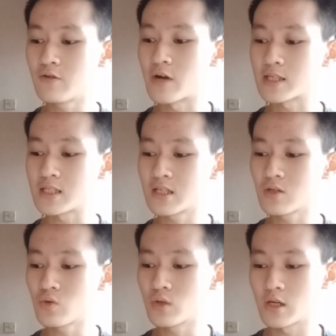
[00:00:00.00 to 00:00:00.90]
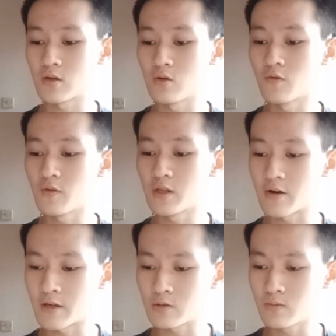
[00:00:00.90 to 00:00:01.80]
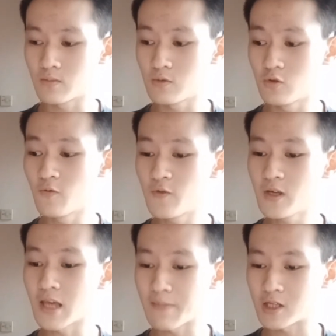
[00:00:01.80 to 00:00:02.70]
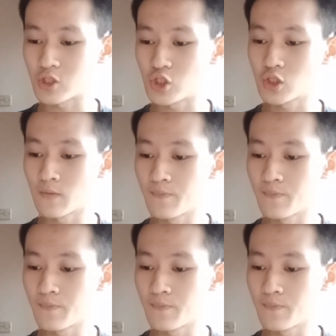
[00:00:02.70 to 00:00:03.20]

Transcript: resistant to the UV damage.